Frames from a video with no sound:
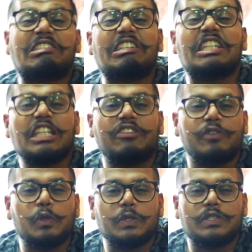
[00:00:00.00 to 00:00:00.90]
Rishi
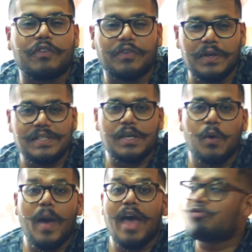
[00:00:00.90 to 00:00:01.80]
Foods, of course,
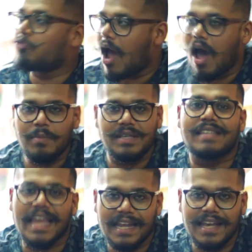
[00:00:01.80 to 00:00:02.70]
where Ram is
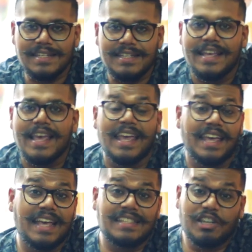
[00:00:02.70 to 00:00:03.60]
heading it. He has